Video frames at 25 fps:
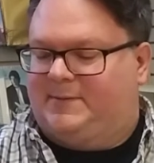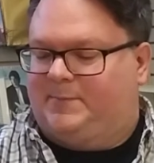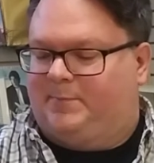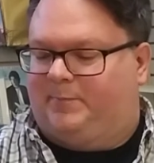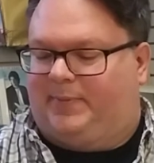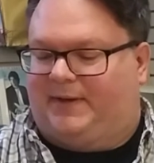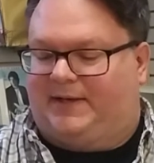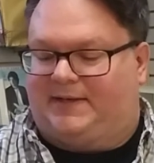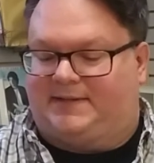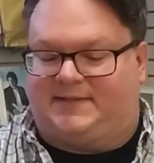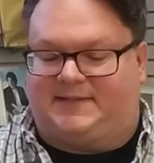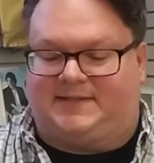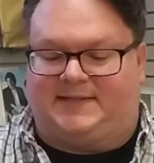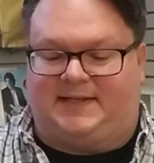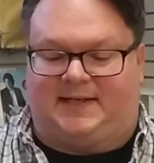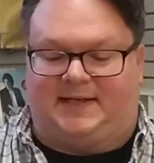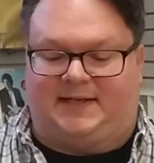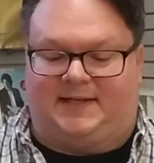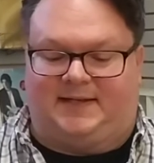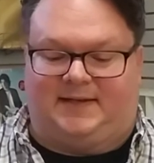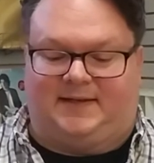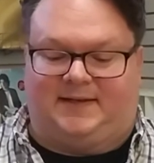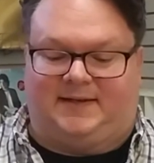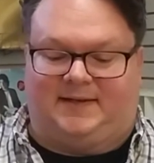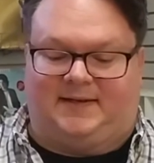But
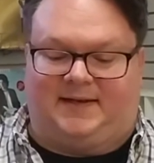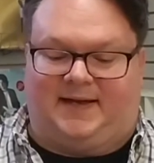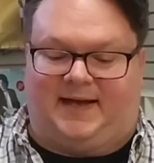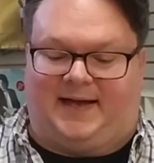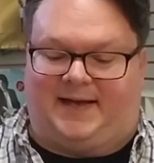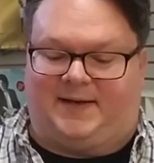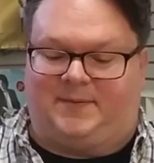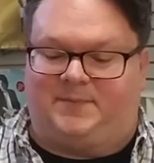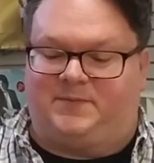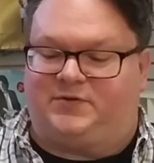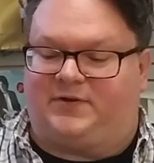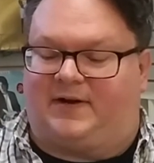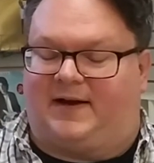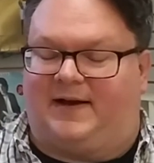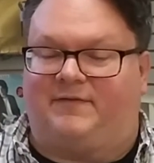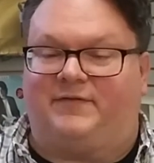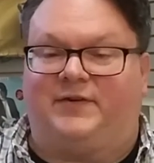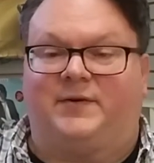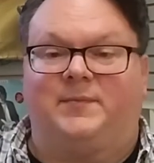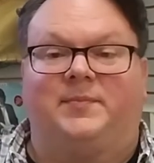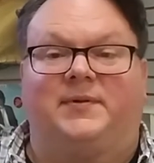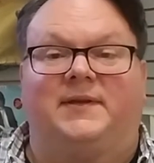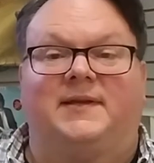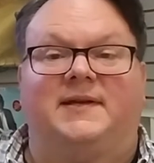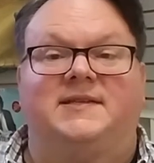uh, Adam Driver
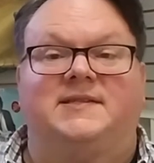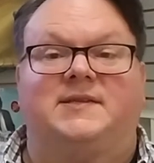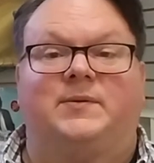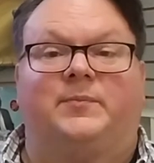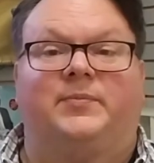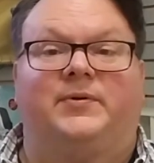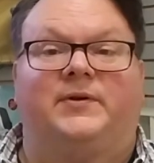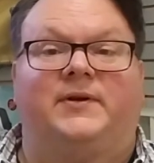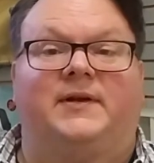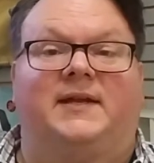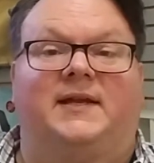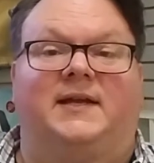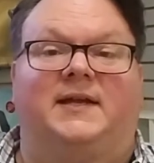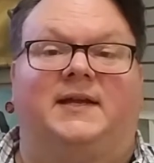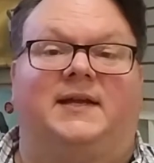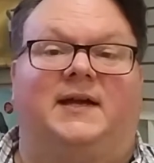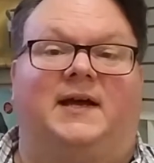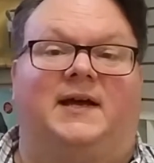plays a pretty